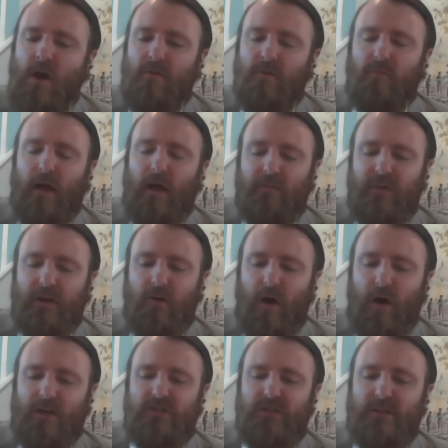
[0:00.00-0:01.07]
The relevant
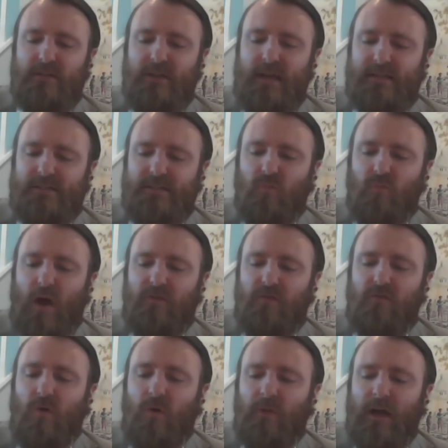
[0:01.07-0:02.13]
question isn't whether
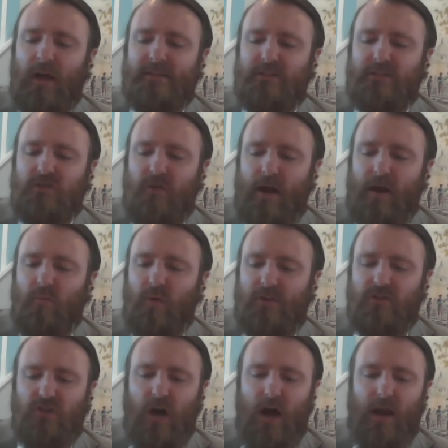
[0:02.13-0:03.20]
normalizing trade
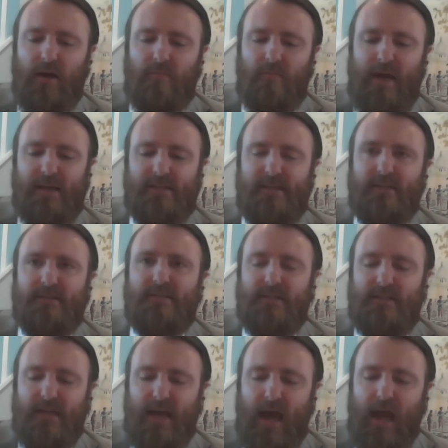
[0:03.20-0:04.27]
with China makes sense
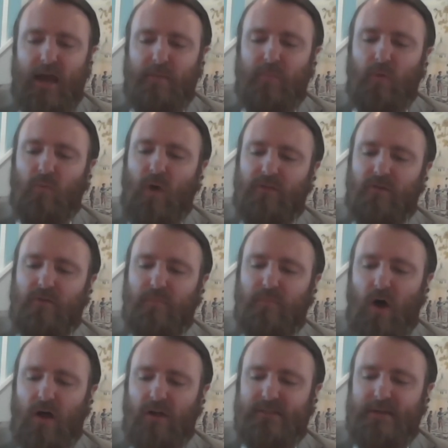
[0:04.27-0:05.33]
today, but whether the
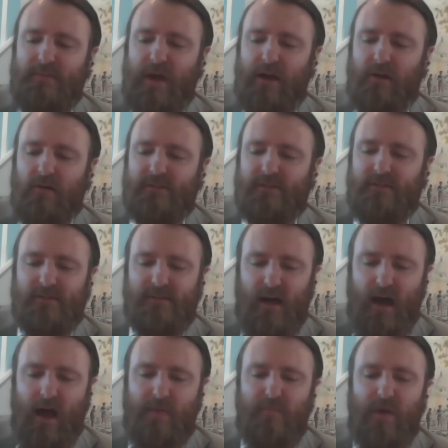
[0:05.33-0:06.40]
policymakers at the
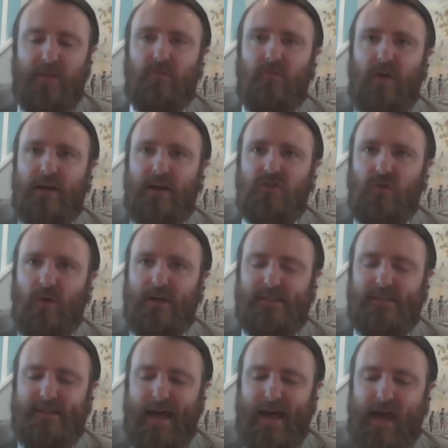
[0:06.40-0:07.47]
time made the right
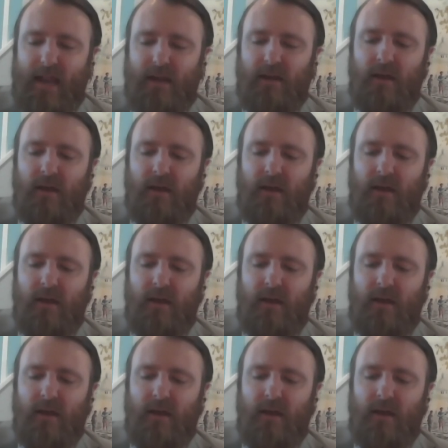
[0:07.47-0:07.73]
choice then.